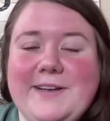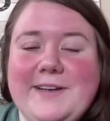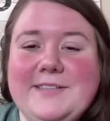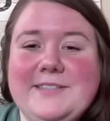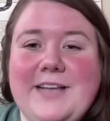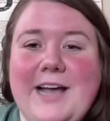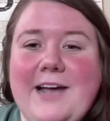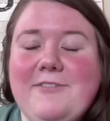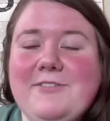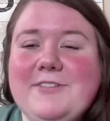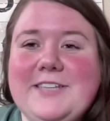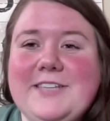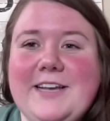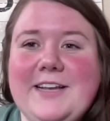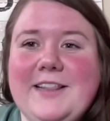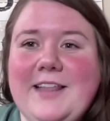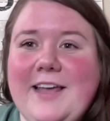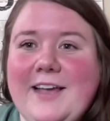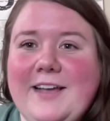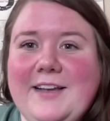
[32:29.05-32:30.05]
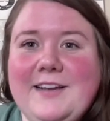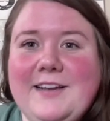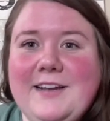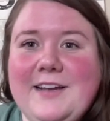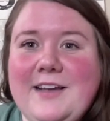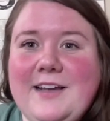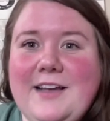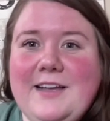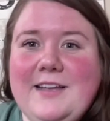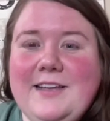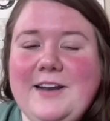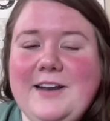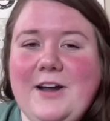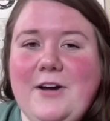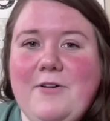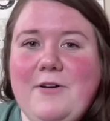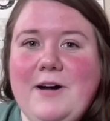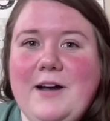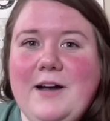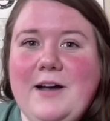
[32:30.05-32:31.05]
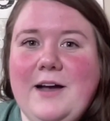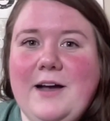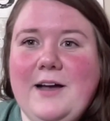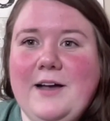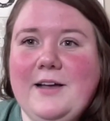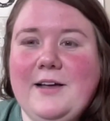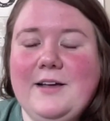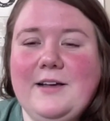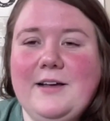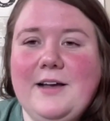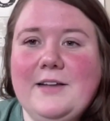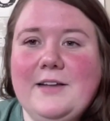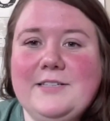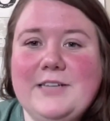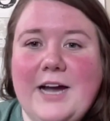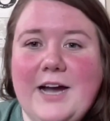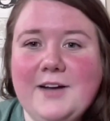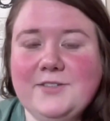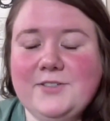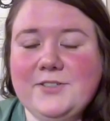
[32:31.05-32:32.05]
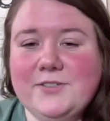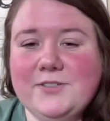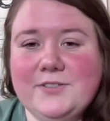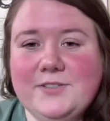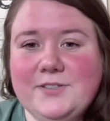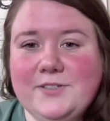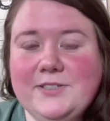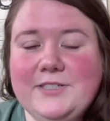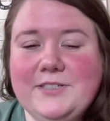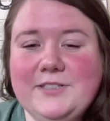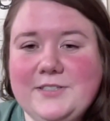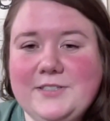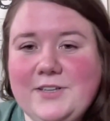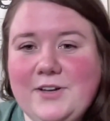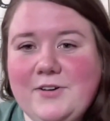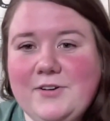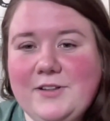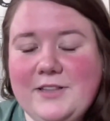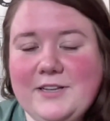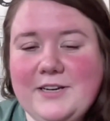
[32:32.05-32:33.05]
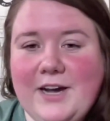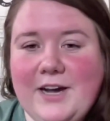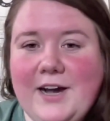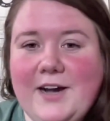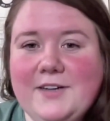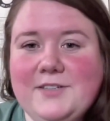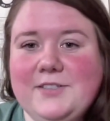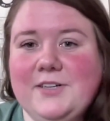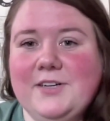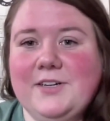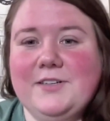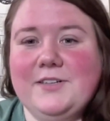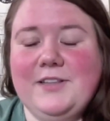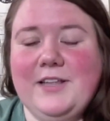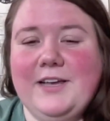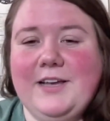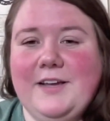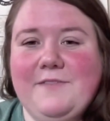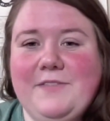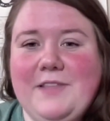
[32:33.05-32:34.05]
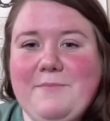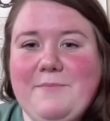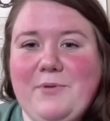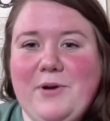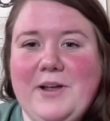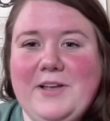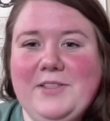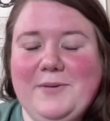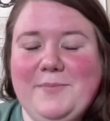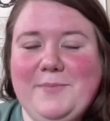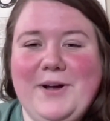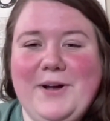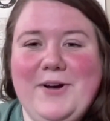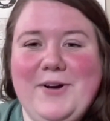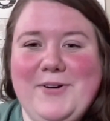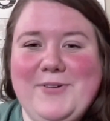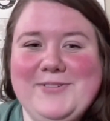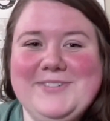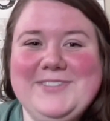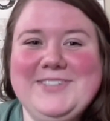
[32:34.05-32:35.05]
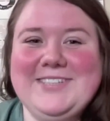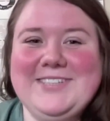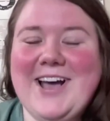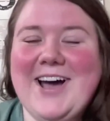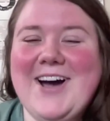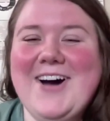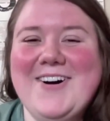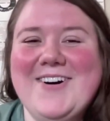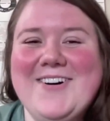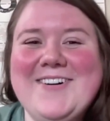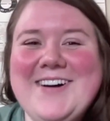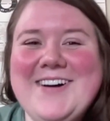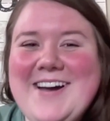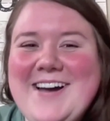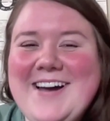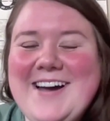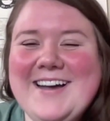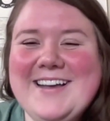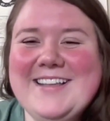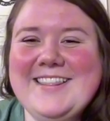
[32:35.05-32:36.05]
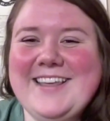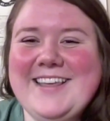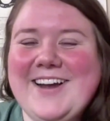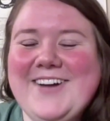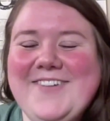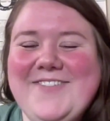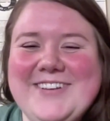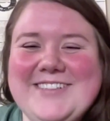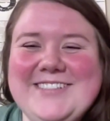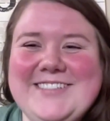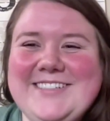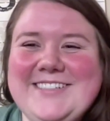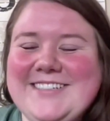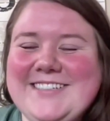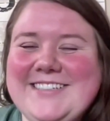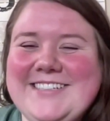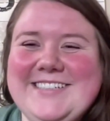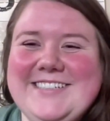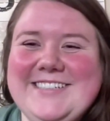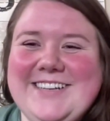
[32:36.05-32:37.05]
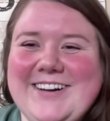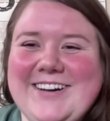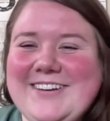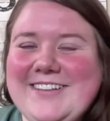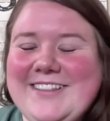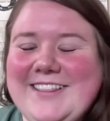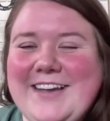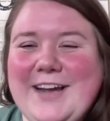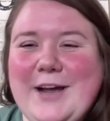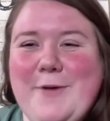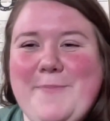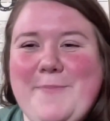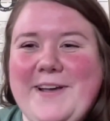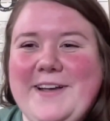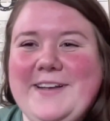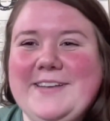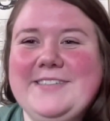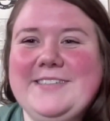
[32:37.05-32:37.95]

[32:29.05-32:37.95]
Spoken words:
I would say like, a doctor still needs to go to the doctor, like if they break their bones. So yeah. Therapists still need to go to therapists.